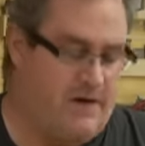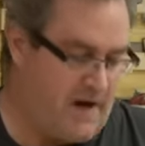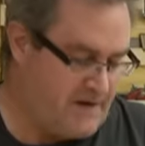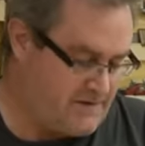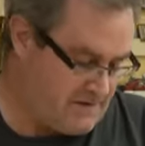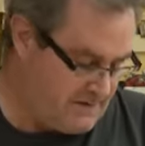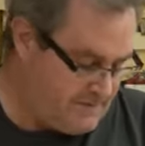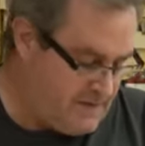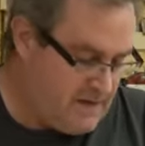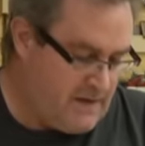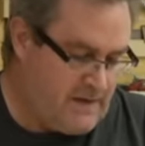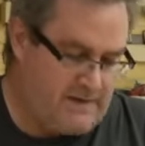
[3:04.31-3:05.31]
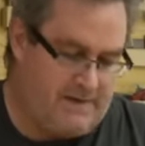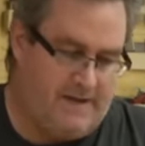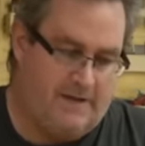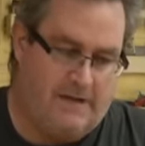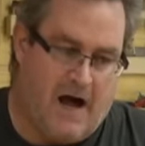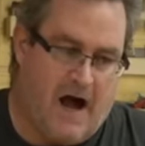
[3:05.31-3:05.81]
actually,
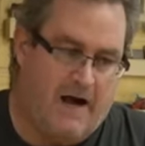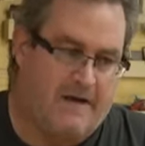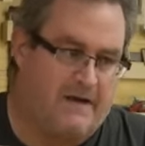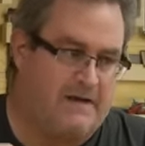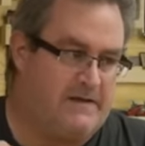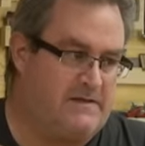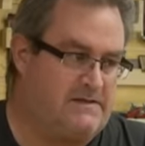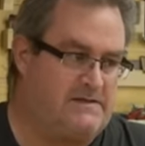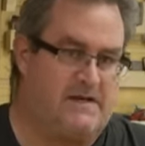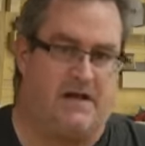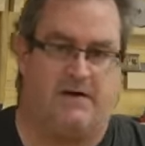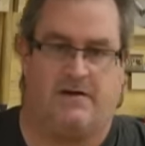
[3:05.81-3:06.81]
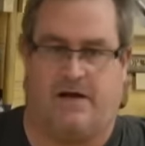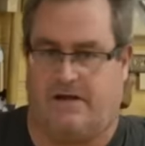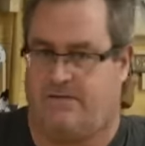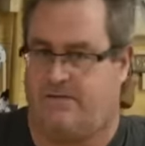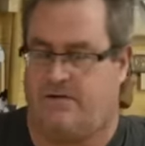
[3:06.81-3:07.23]
the lock is centered at